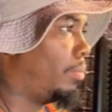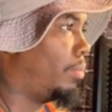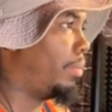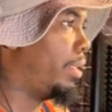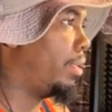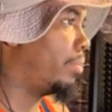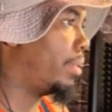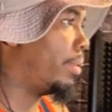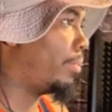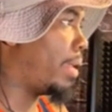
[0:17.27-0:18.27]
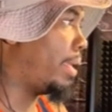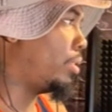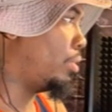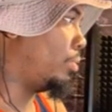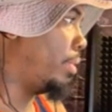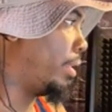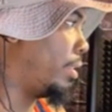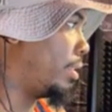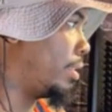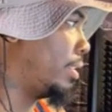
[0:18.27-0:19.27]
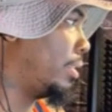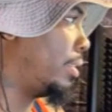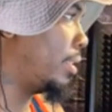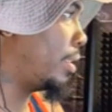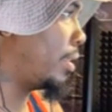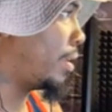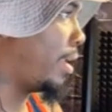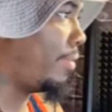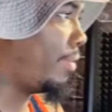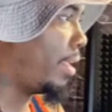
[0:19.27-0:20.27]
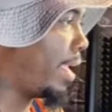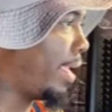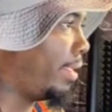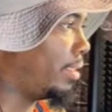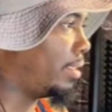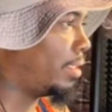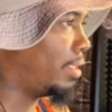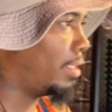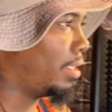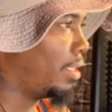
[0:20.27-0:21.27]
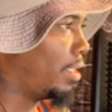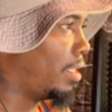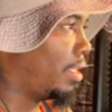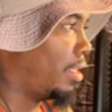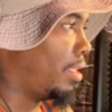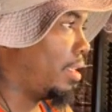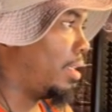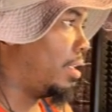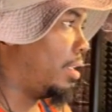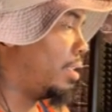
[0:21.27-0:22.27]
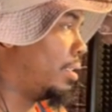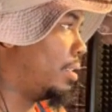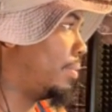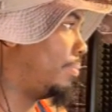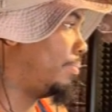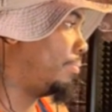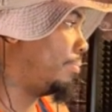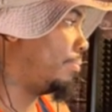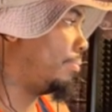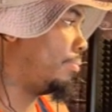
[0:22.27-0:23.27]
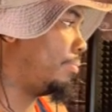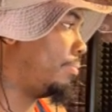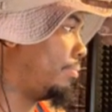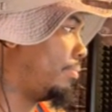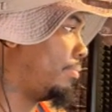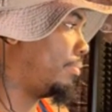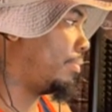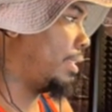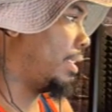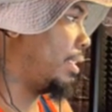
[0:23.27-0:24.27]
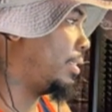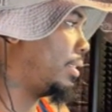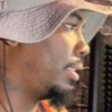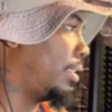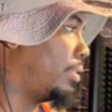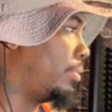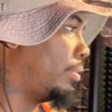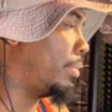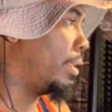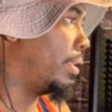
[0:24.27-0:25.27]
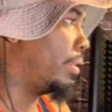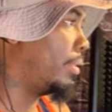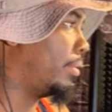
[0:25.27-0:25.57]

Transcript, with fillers: we gonna get right to it because Kevin Gates, um, yeah, let's just get to it, man.